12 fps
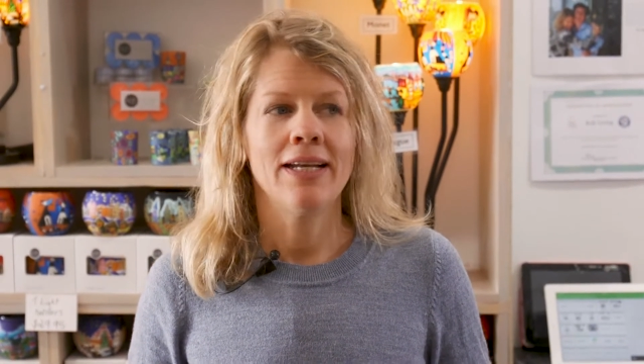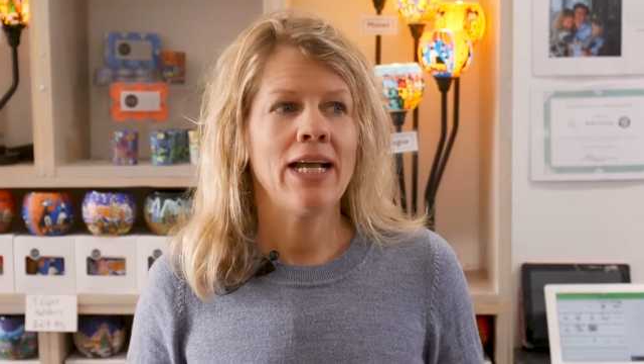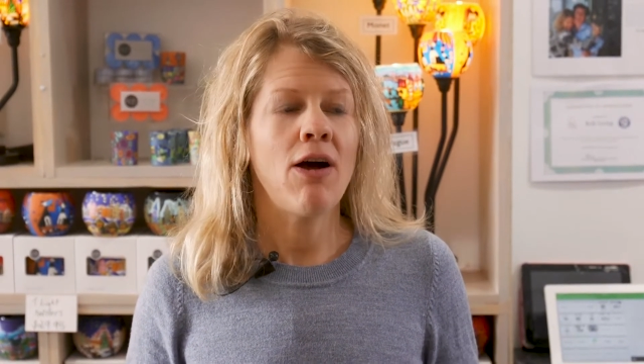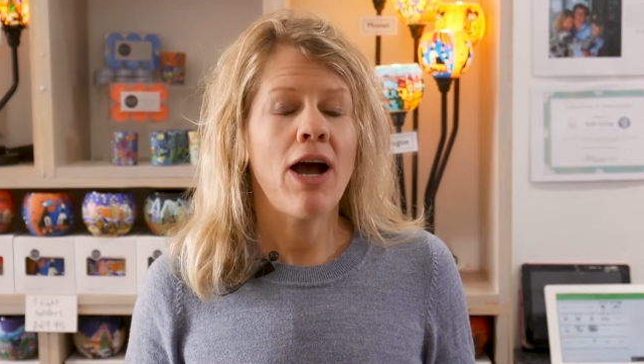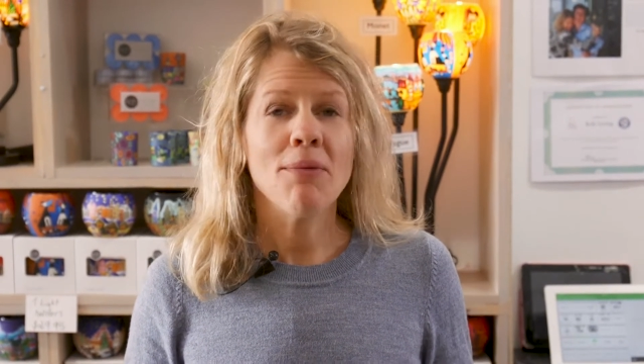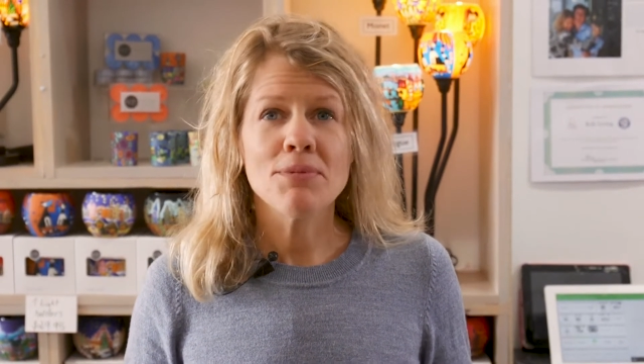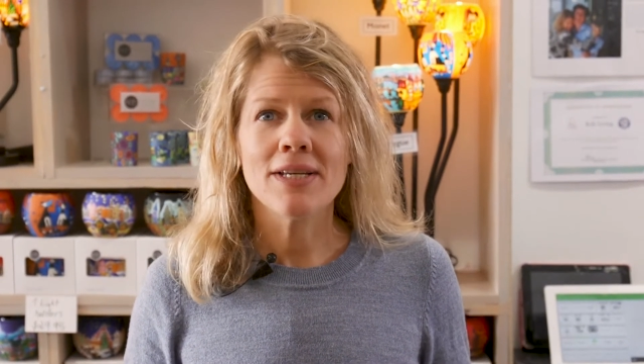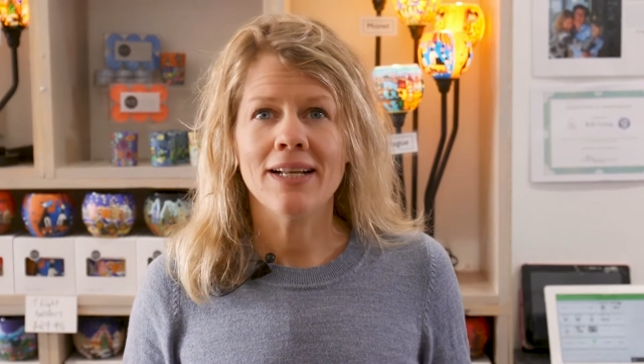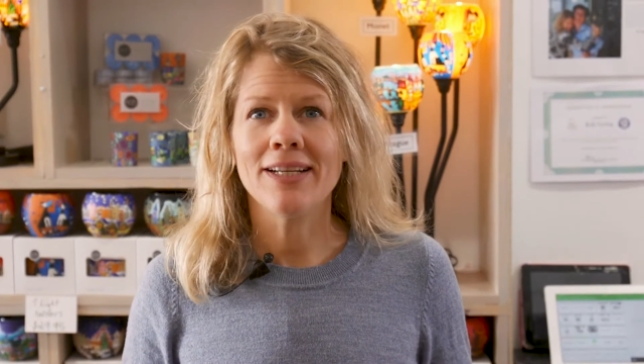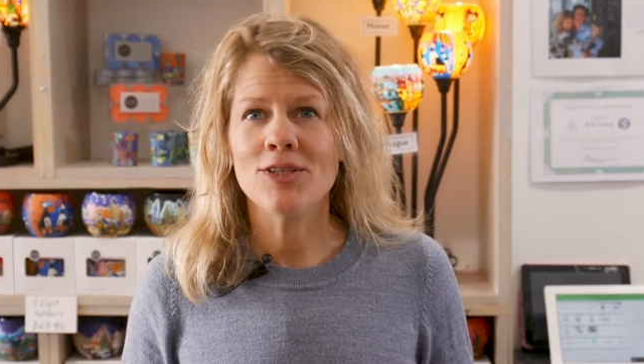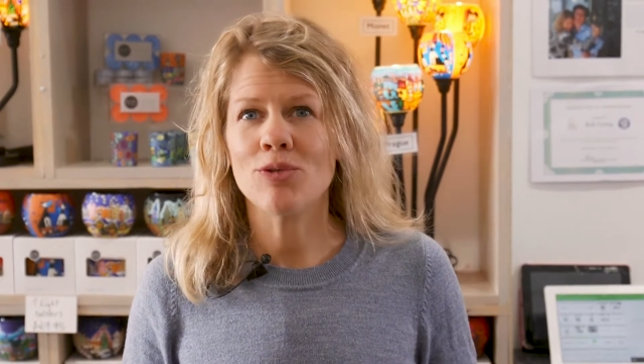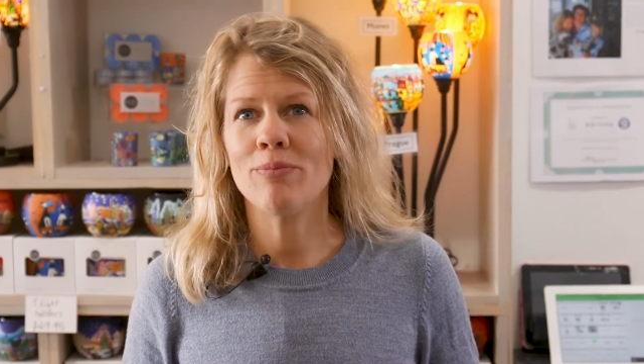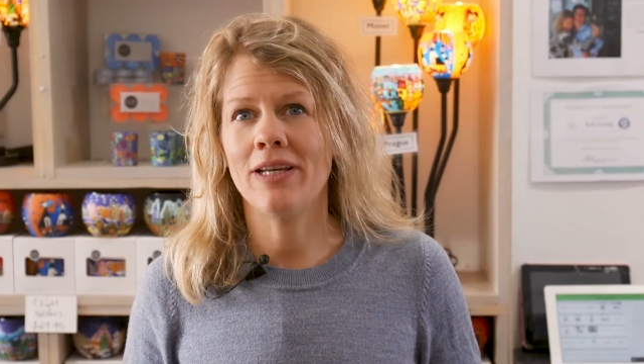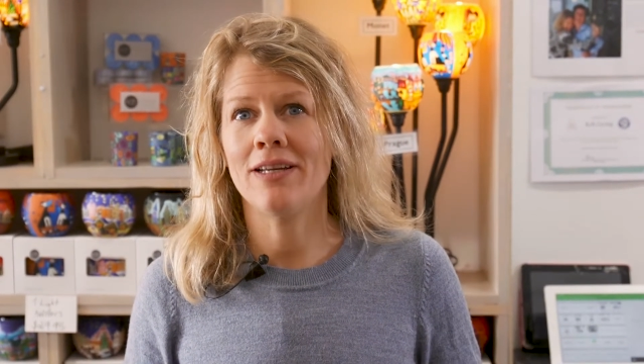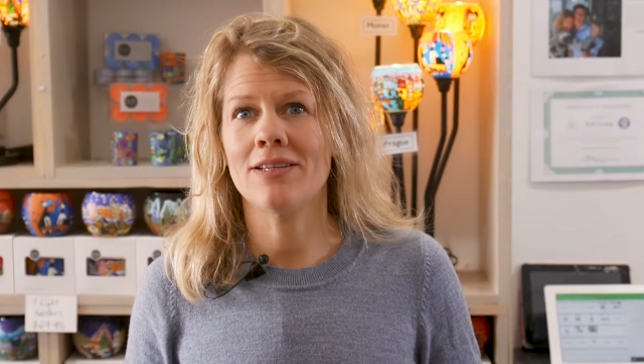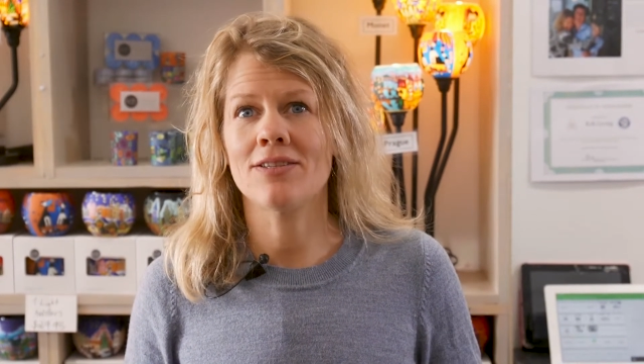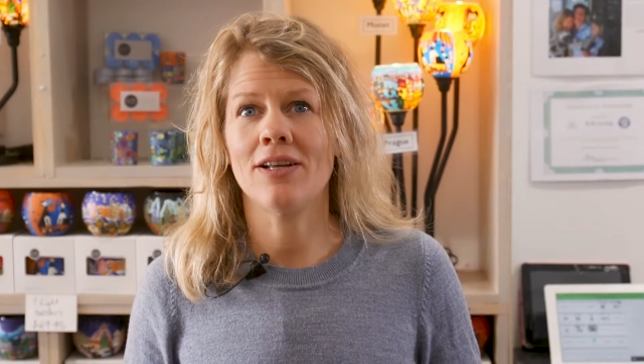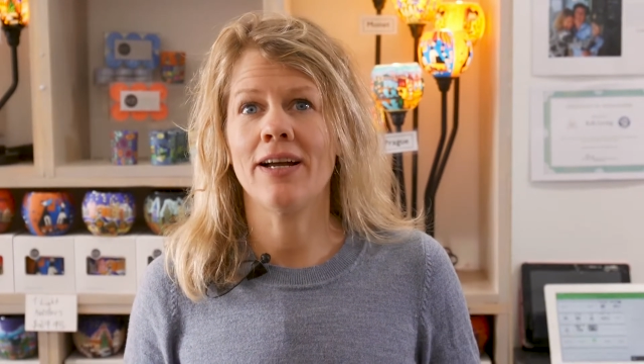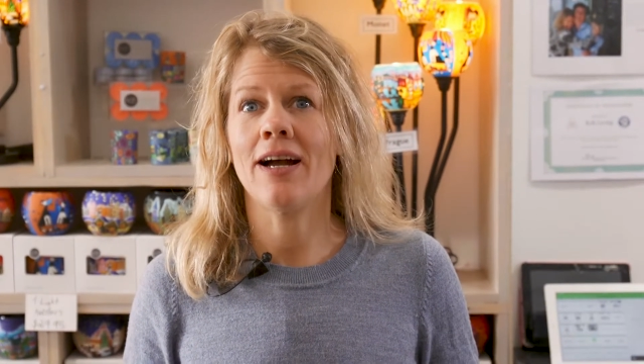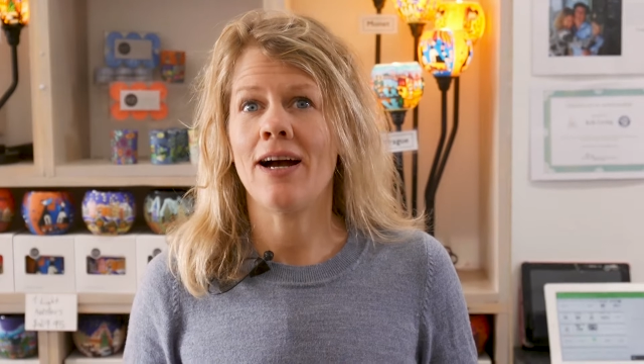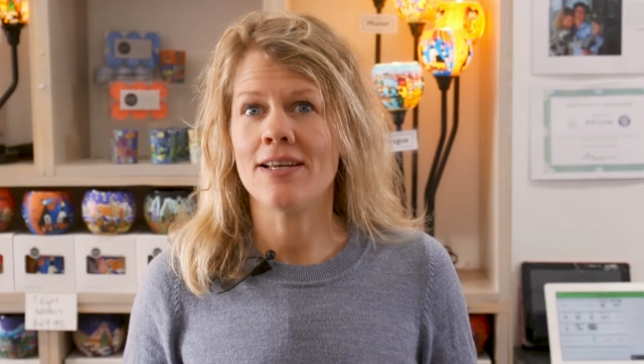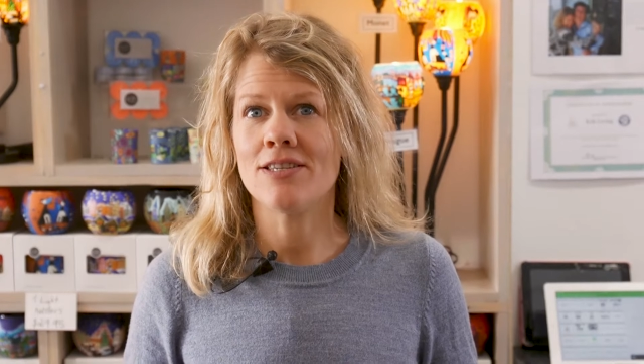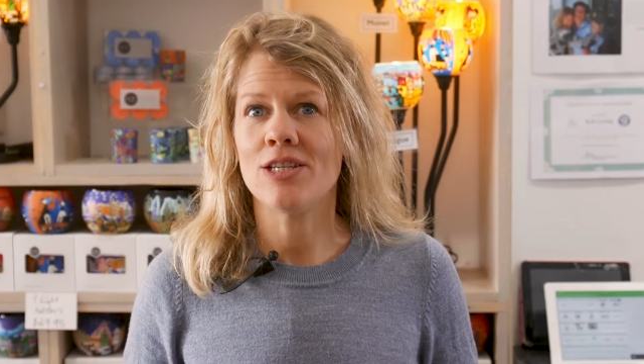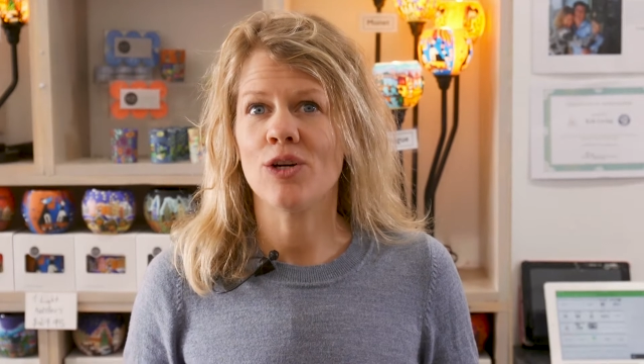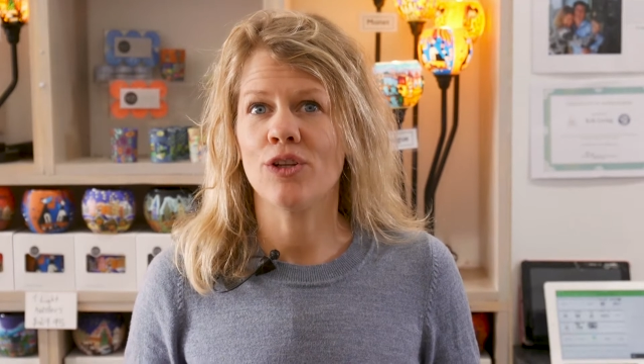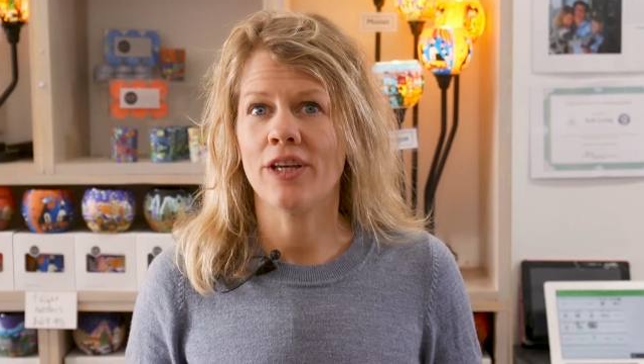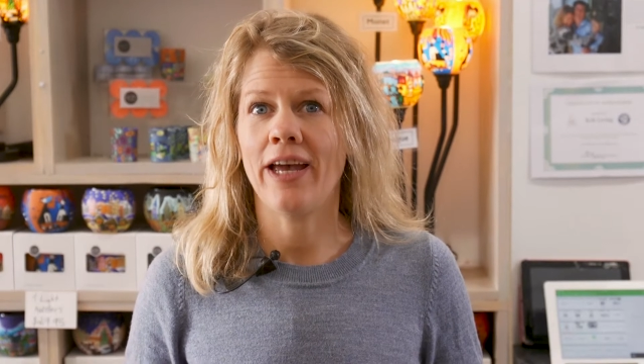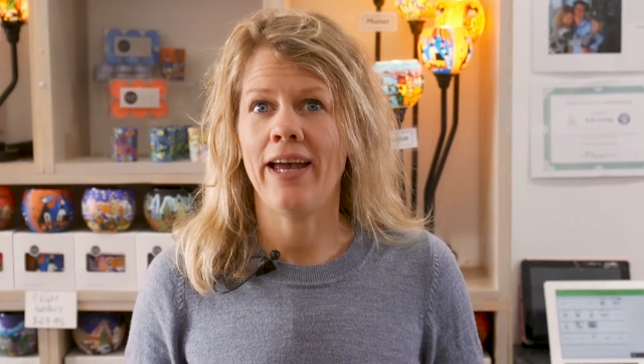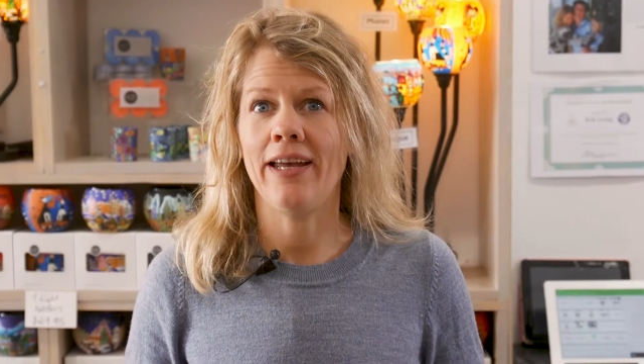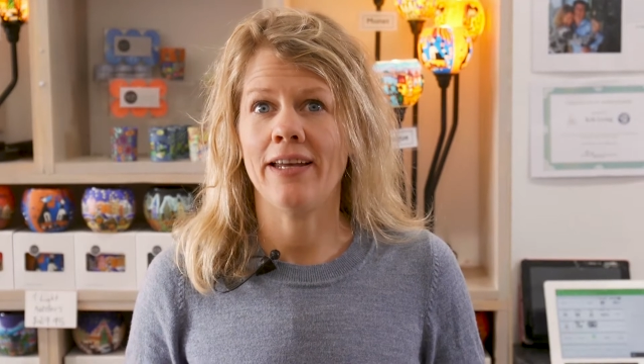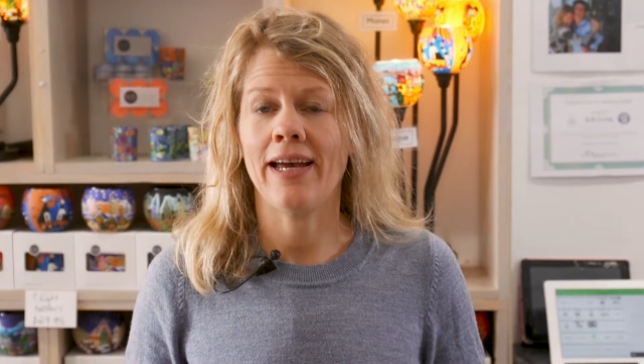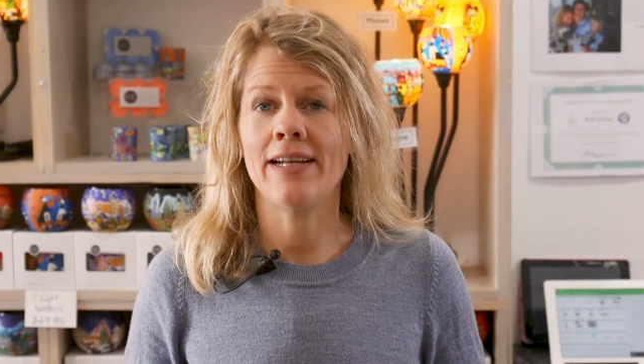Now, upselling to me is like icing on the cake,